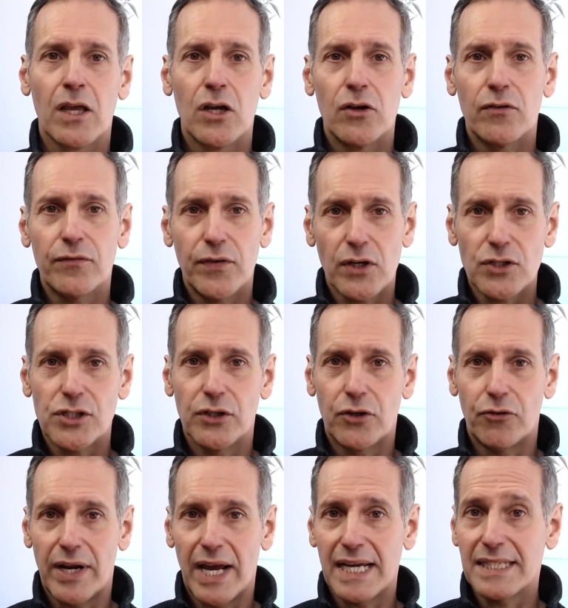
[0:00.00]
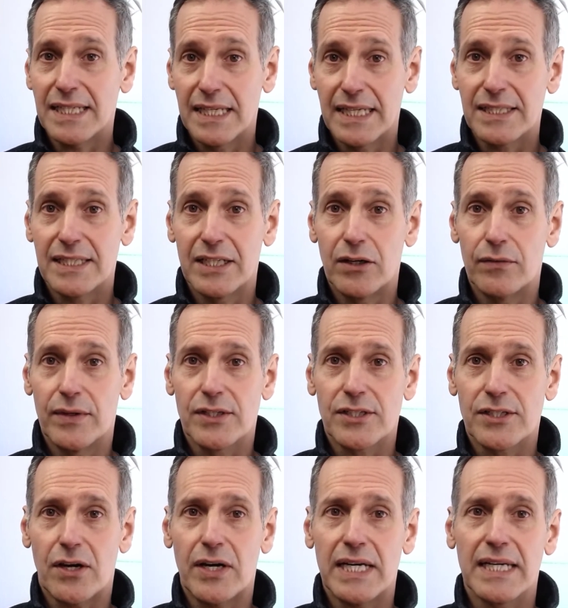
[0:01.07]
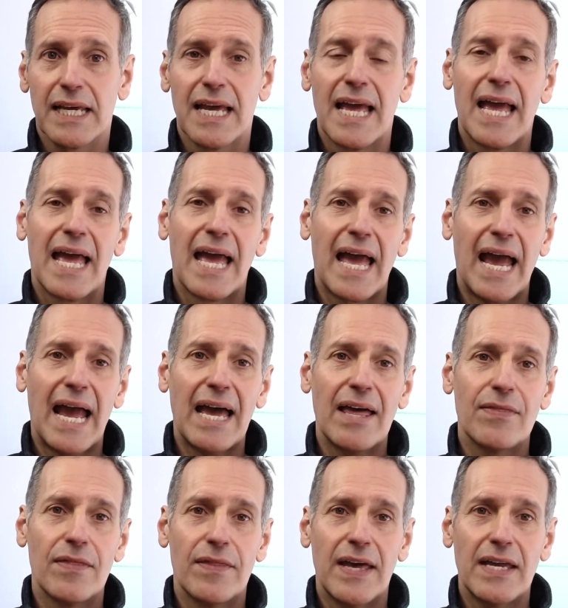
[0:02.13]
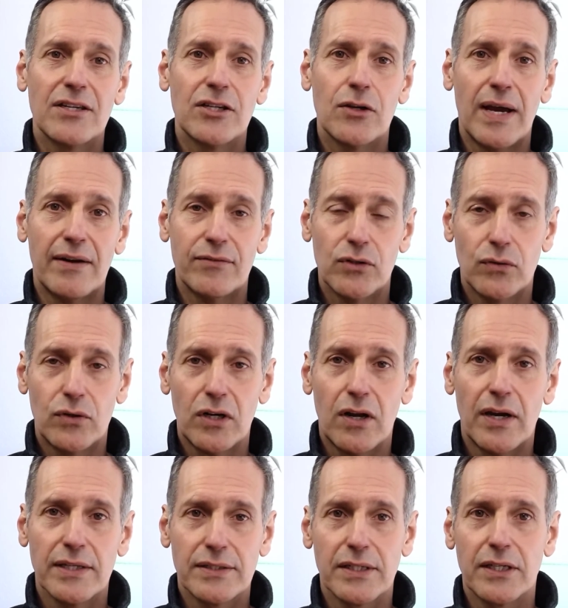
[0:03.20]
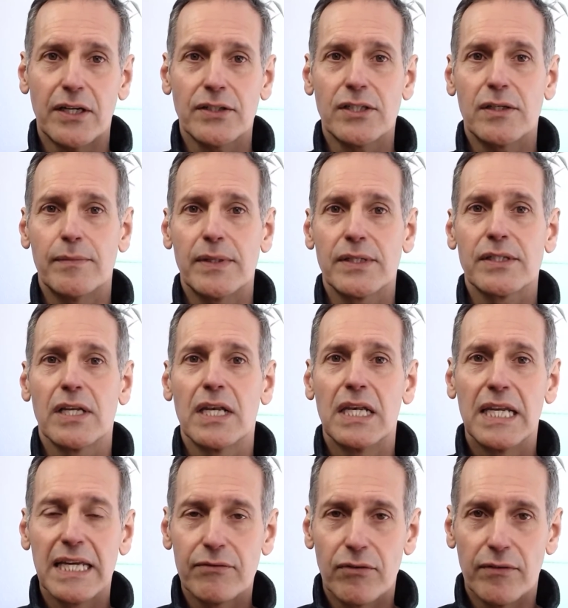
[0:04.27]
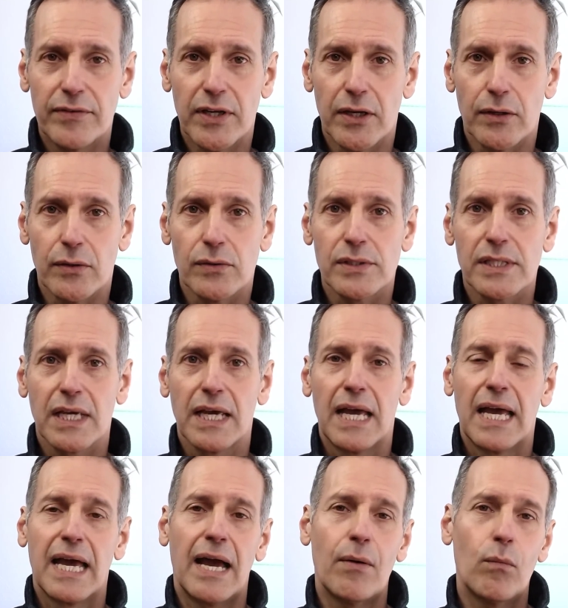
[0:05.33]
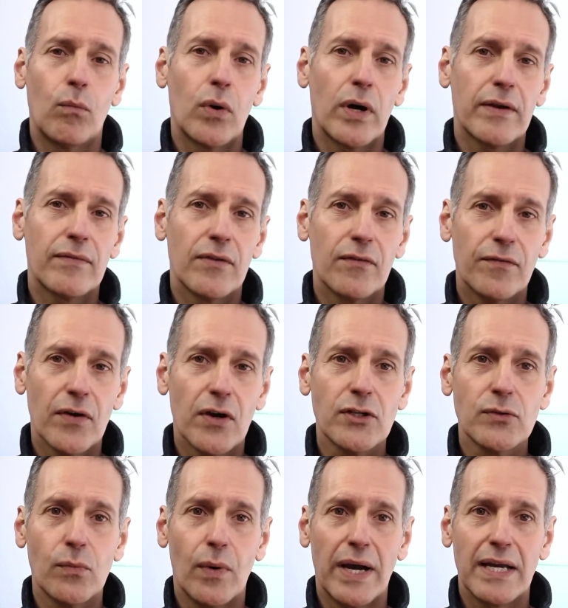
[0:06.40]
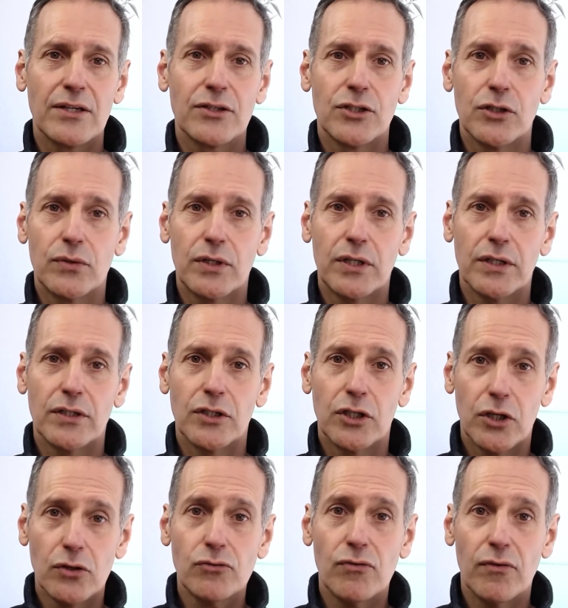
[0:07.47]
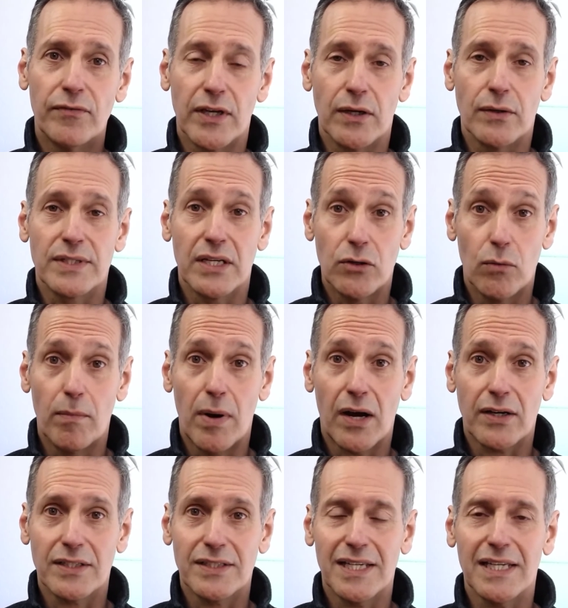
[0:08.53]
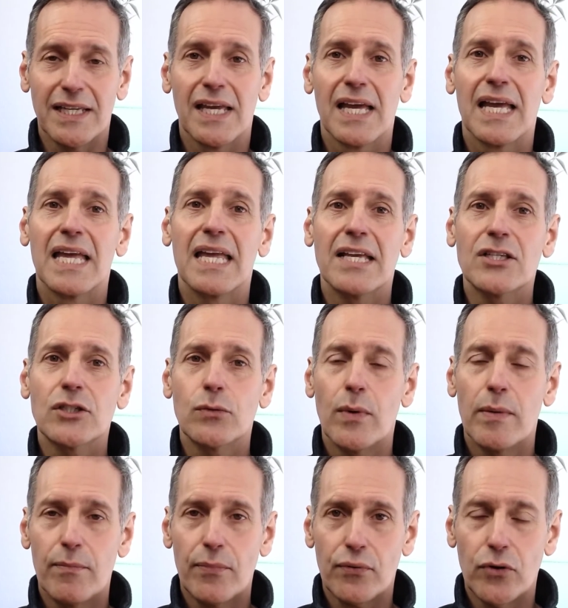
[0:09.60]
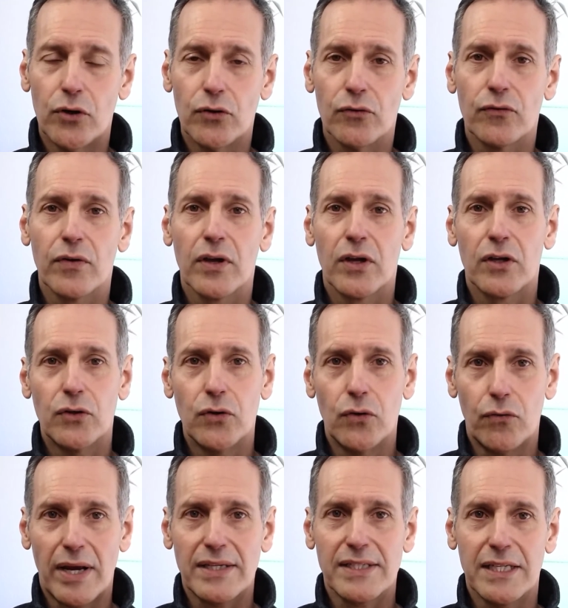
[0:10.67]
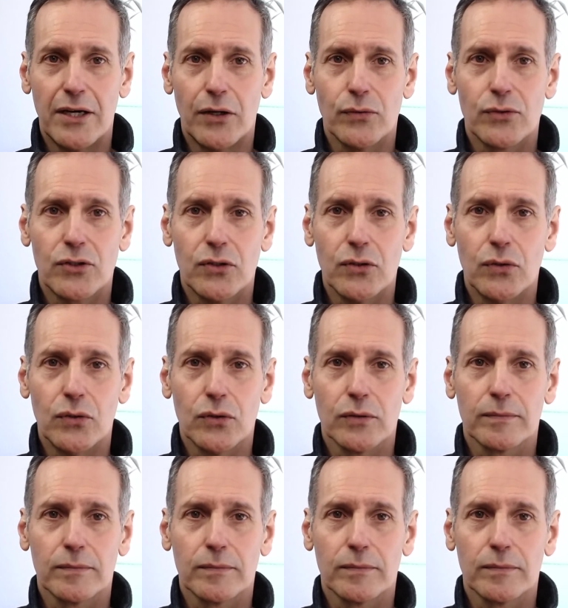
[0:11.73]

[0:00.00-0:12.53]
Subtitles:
First, you create a listing on the site, and then you have your clients and customers leave reviews. And one of the first ways you can use reviews in your marketing is to improve your SEO score.